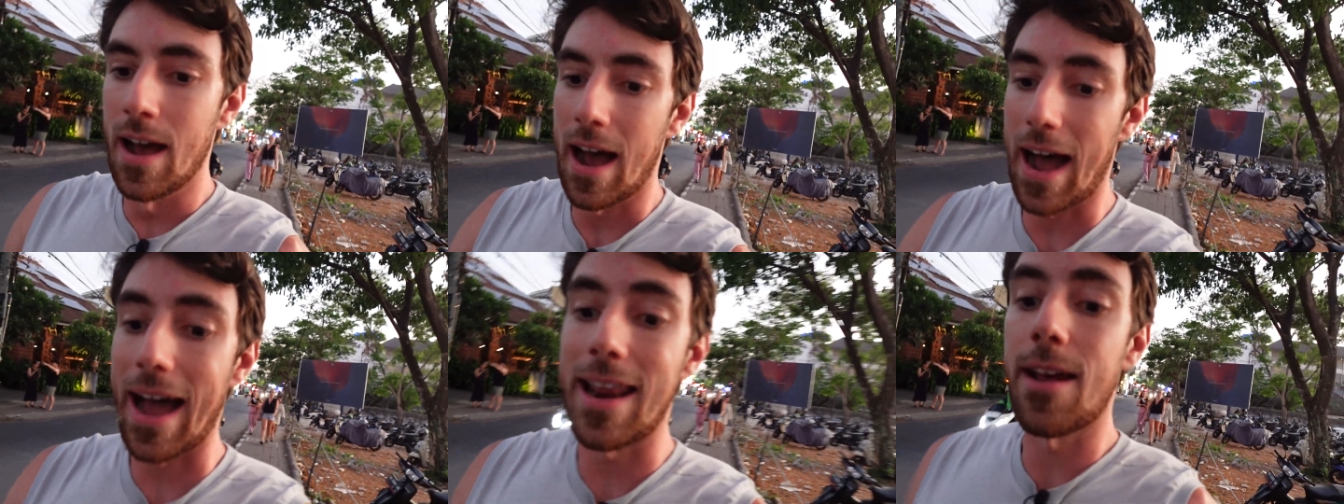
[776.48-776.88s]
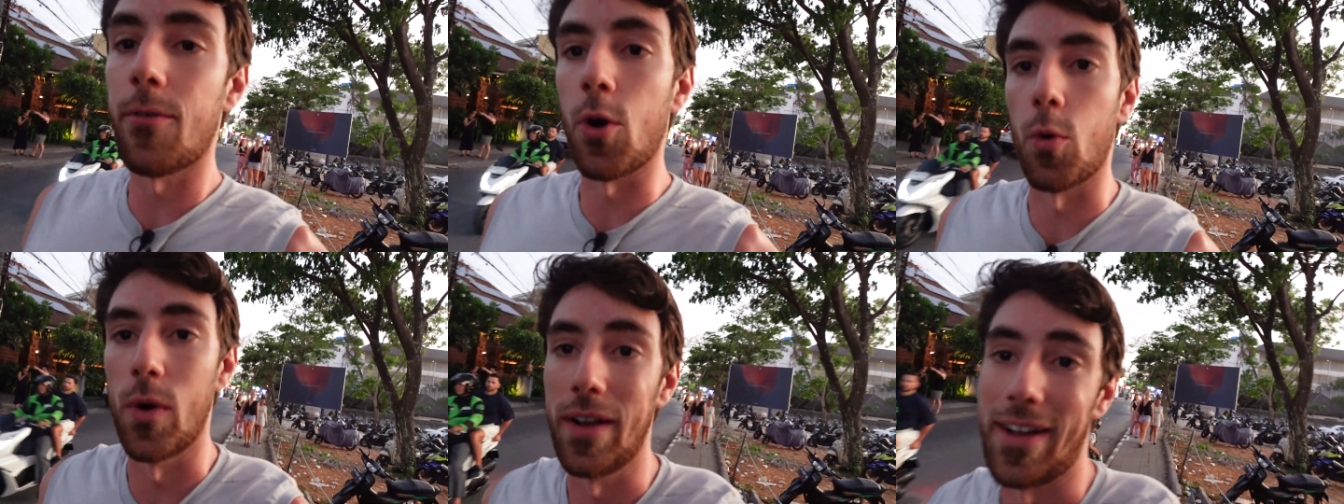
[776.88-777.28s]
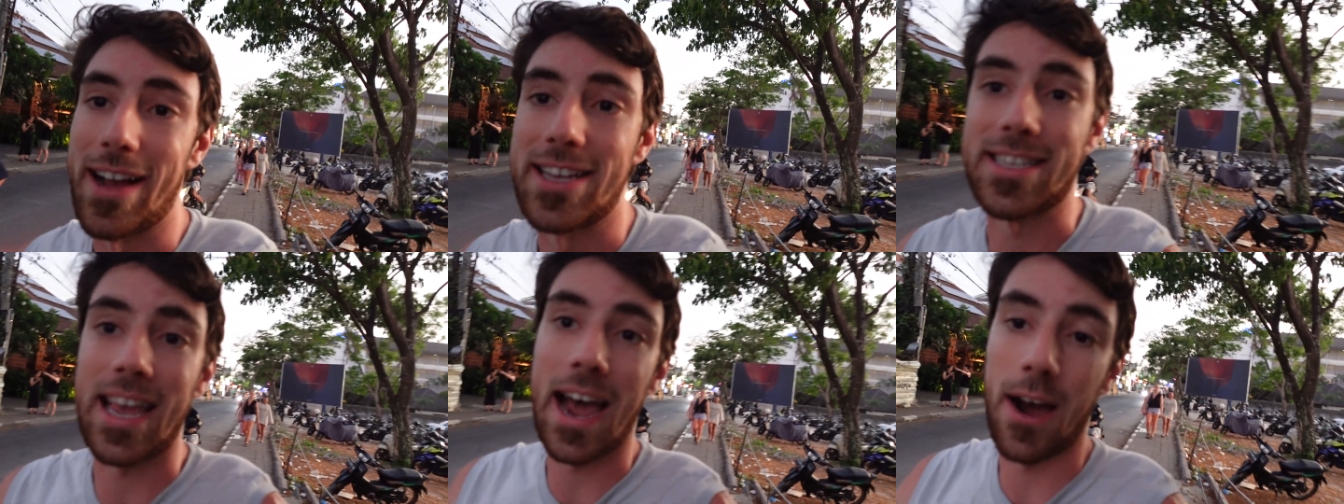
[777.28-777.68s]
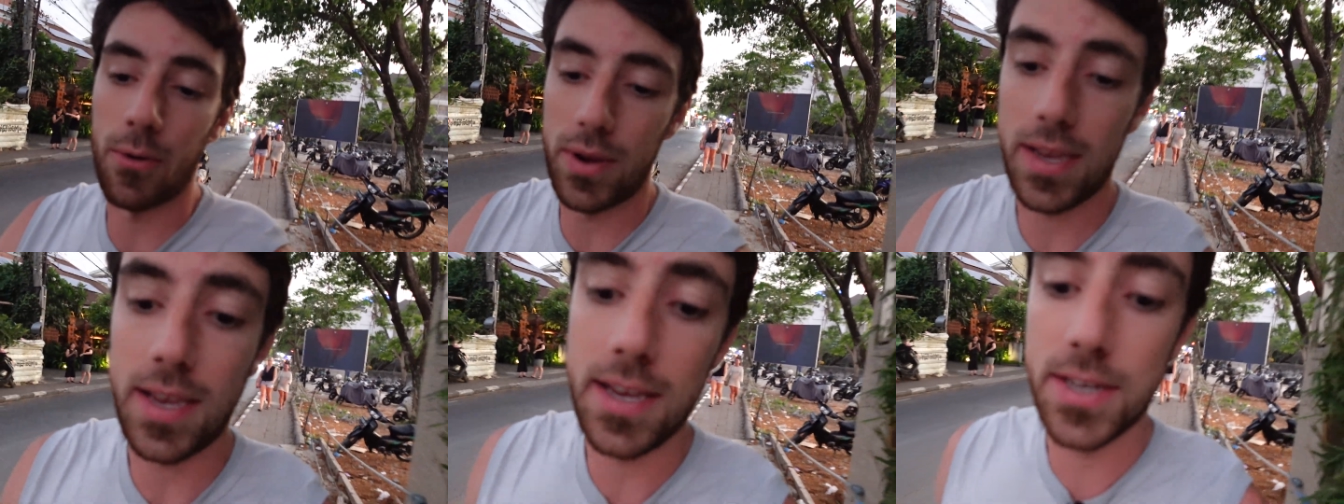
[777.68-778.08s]
I never realized
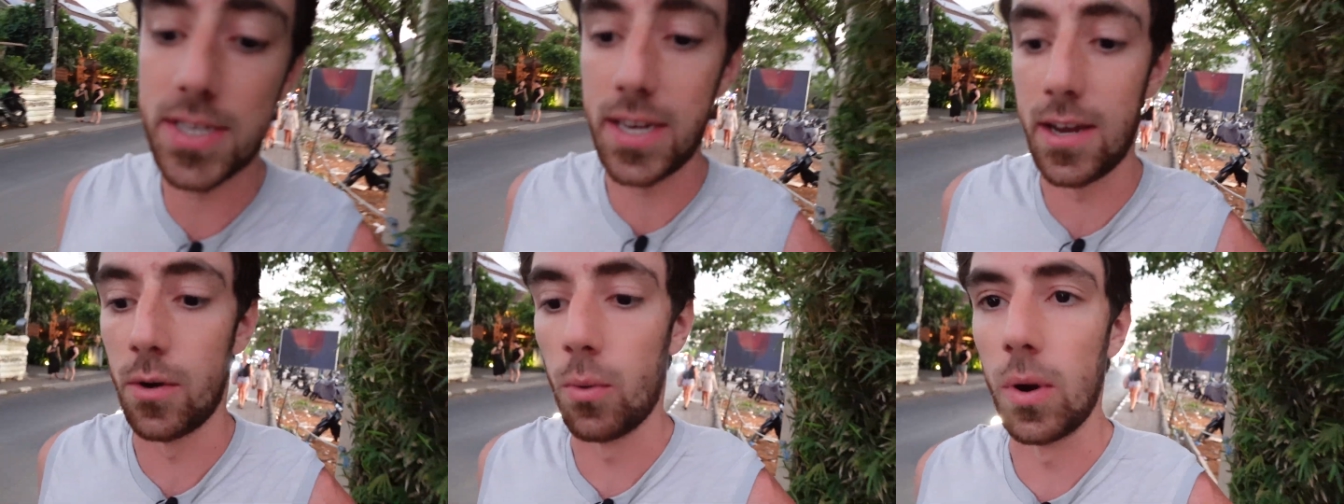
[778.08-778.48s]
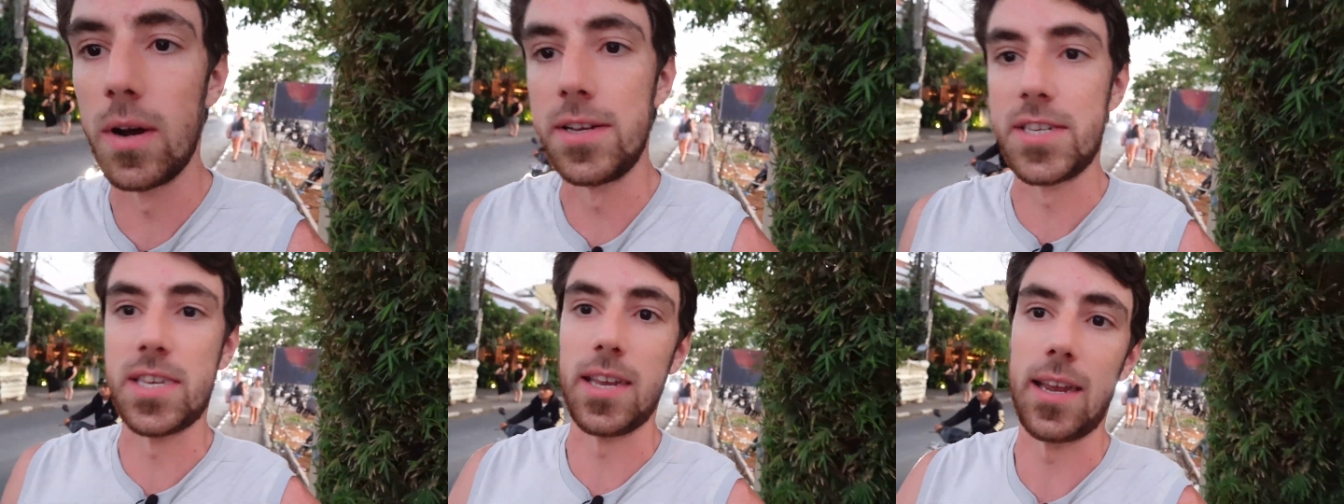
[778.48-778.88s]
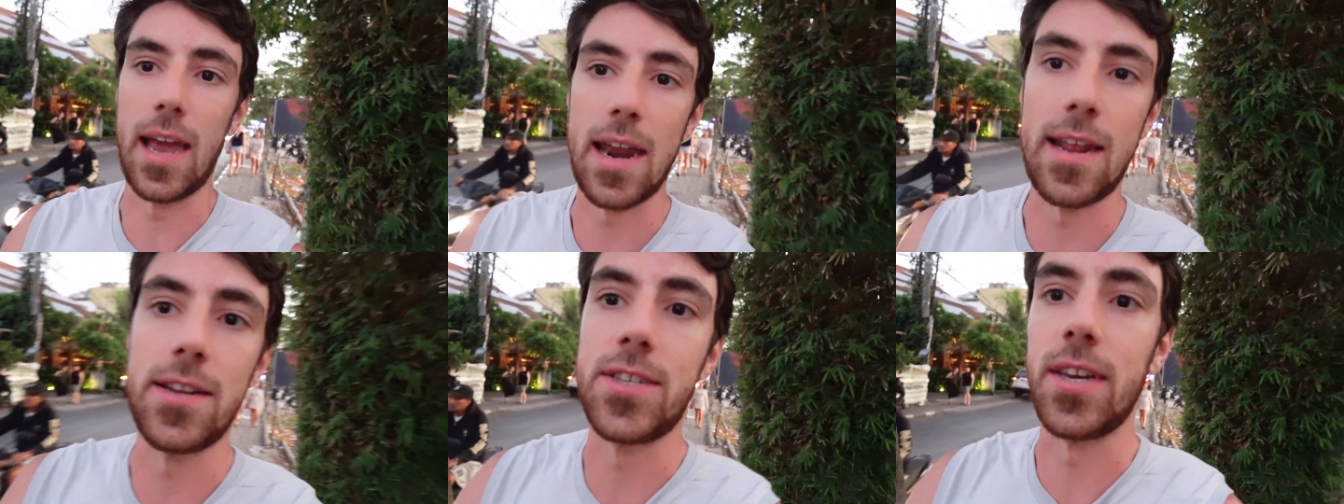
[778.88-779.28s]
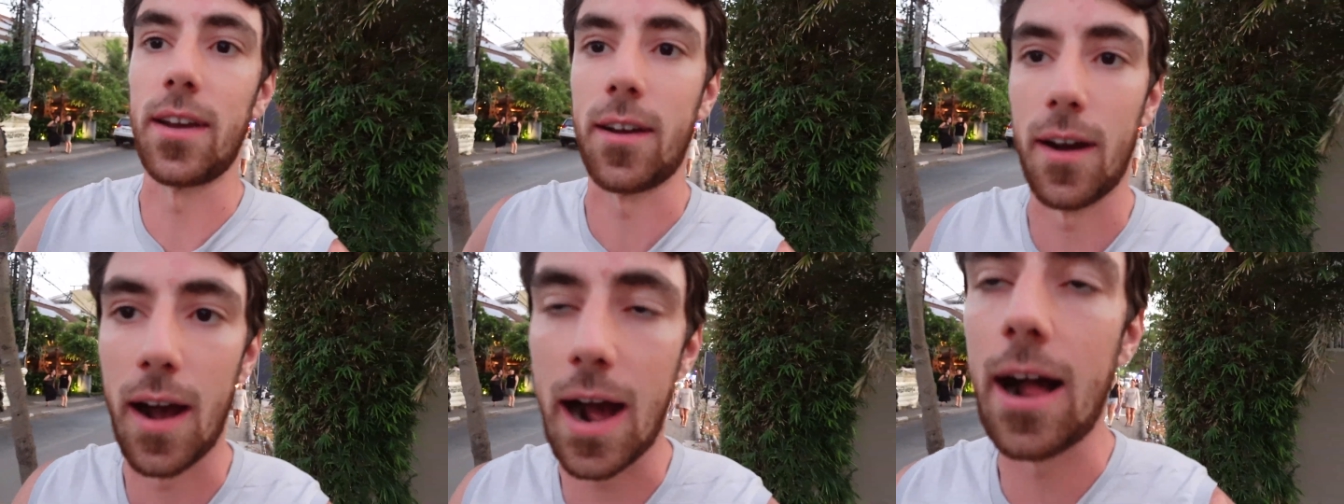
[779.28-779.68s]
how easy it was to get
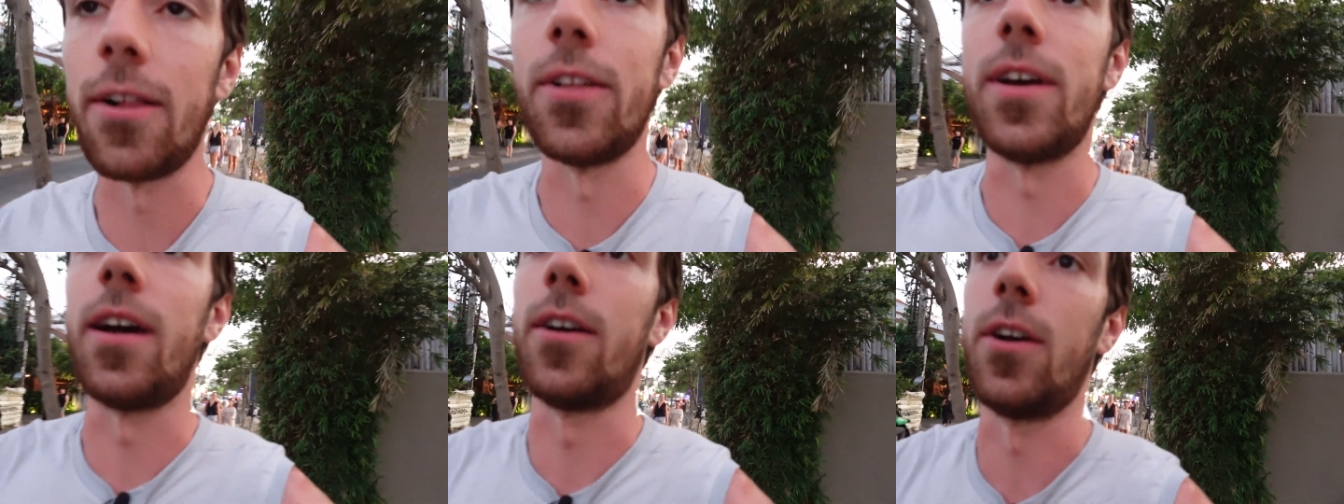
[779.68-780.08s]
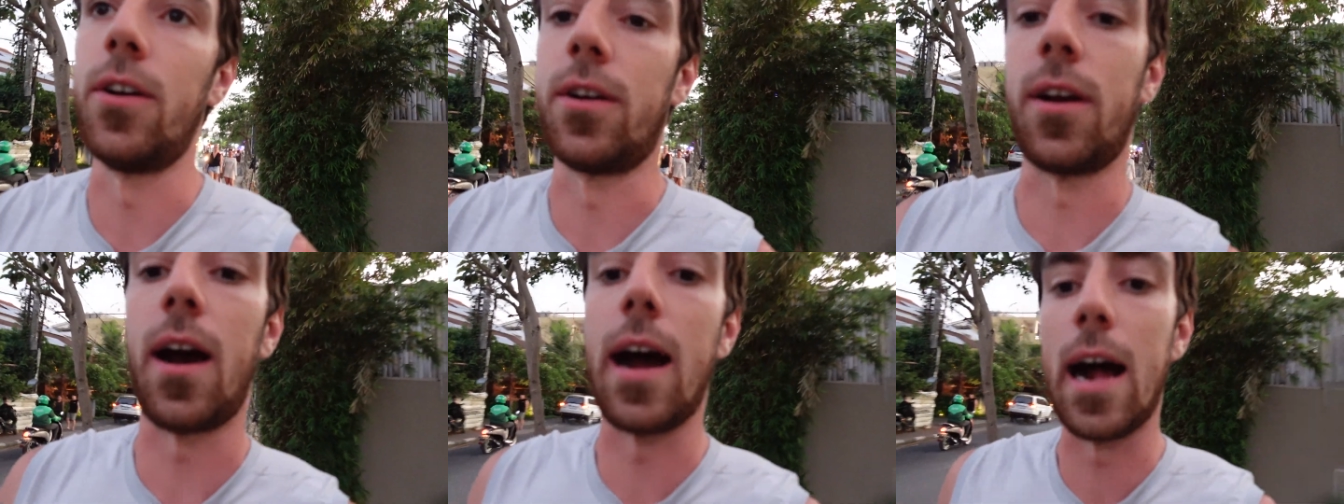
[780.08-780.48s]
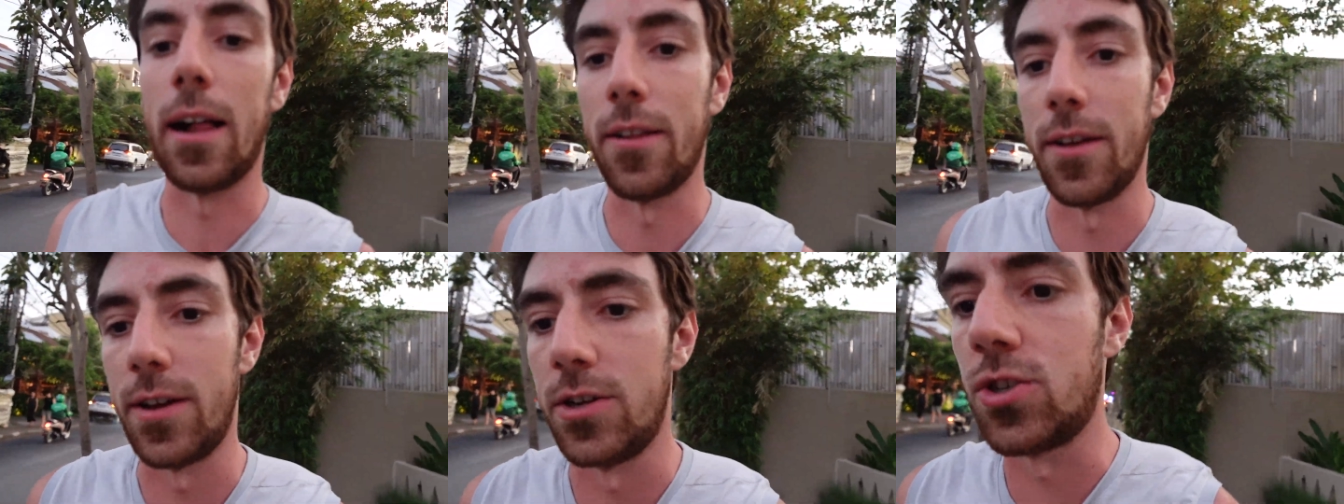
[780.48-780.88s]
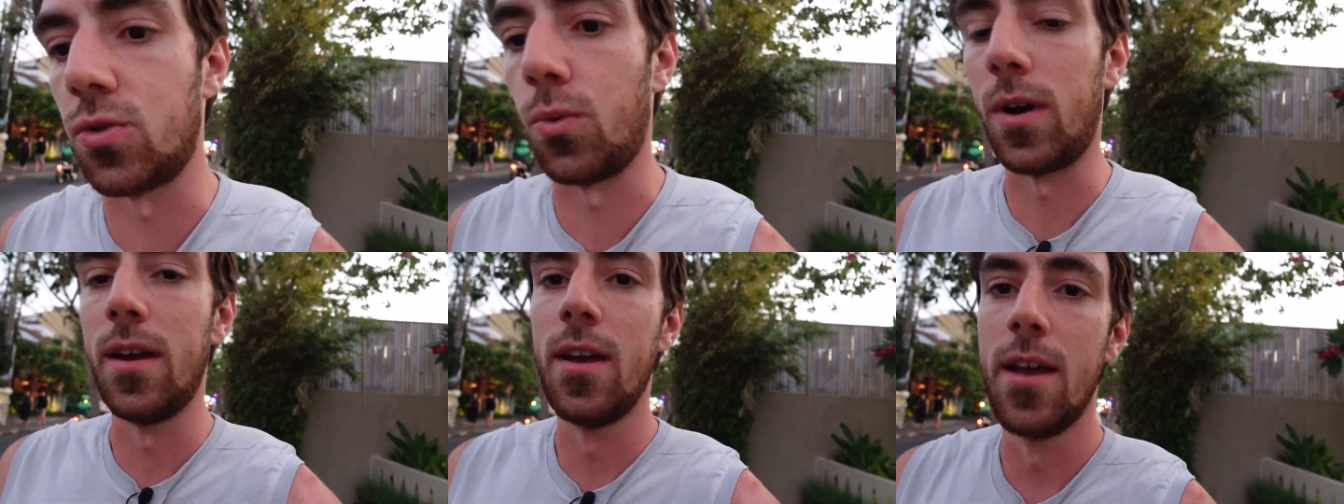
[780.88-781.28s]
into college, a good college,
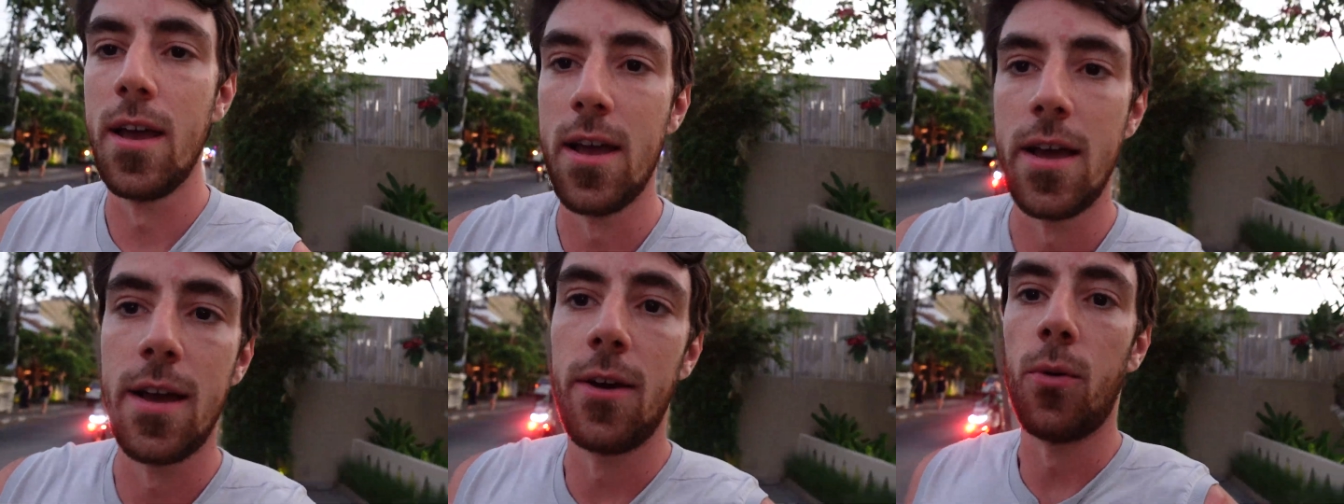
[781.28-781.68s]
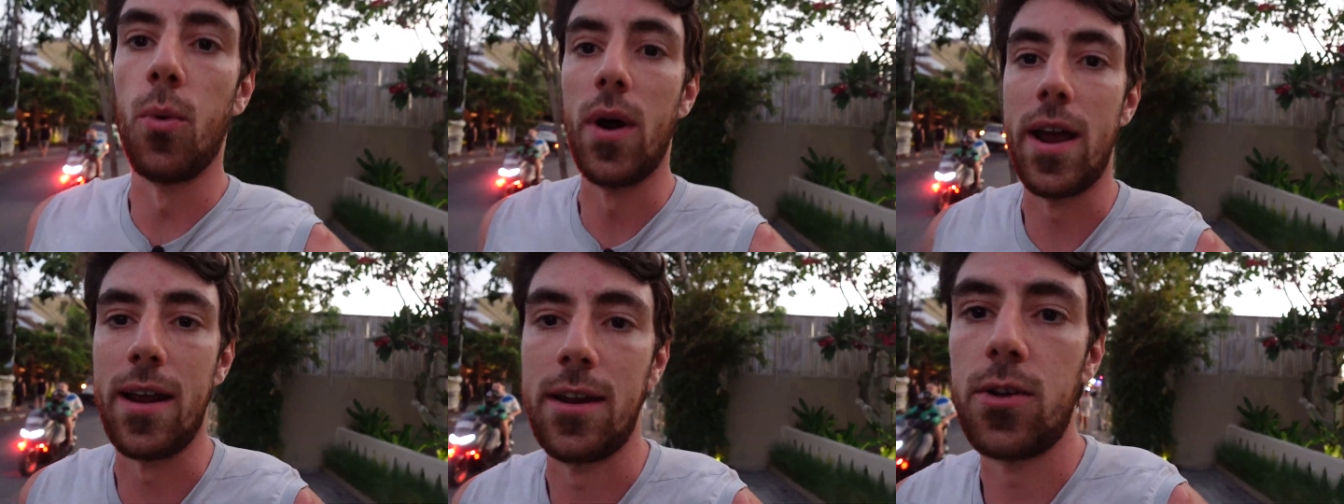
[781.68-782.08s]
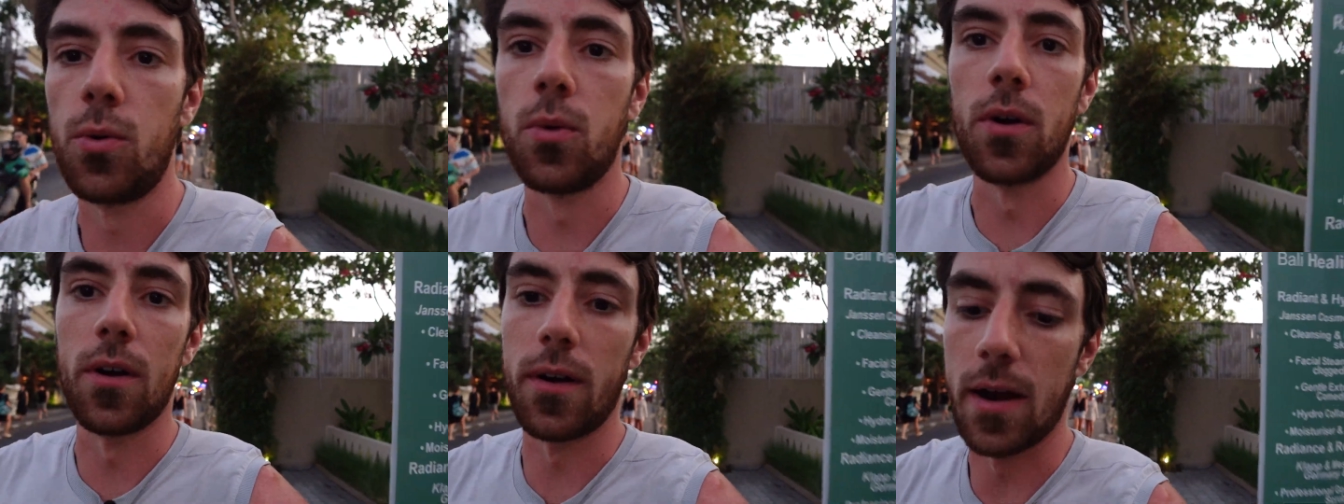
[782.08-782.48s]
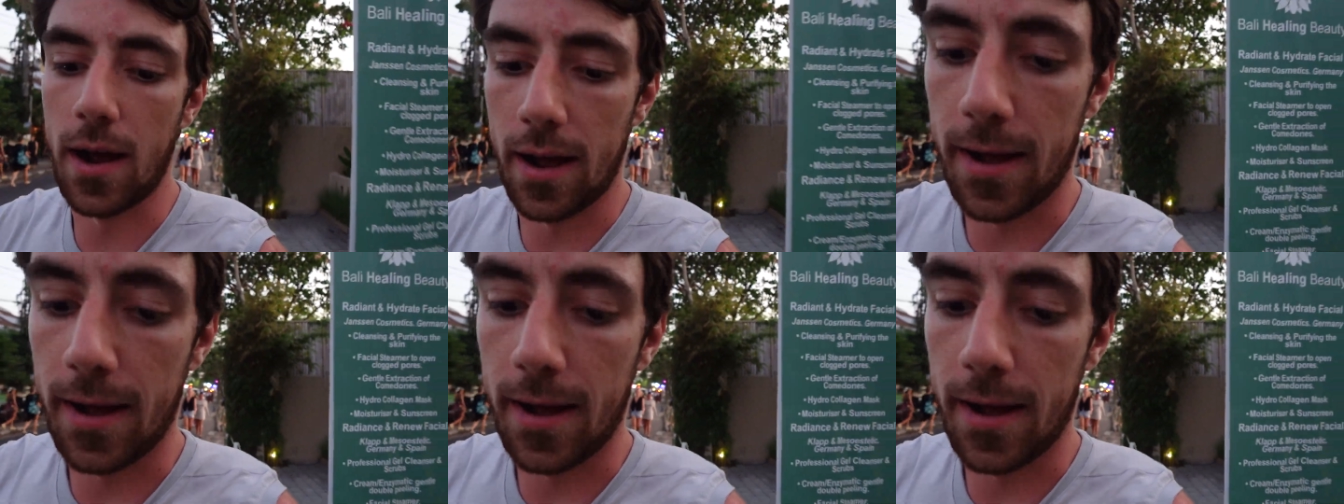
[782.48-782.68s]
when you were,